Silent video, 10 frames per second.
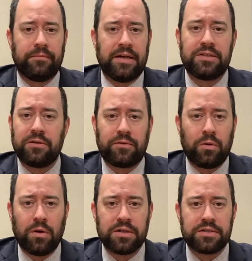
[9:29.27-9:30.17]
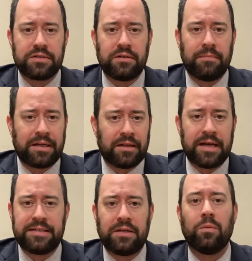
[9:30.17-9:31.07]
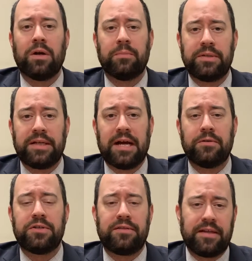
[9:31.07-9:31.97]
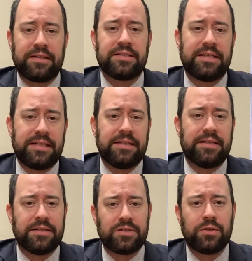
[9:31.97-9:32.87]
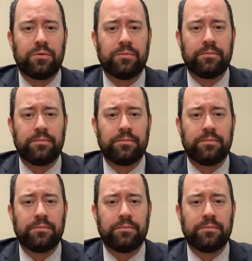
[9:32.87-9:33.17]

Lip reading: And so, of course, my client didn't want to plead out to things that he didn't do.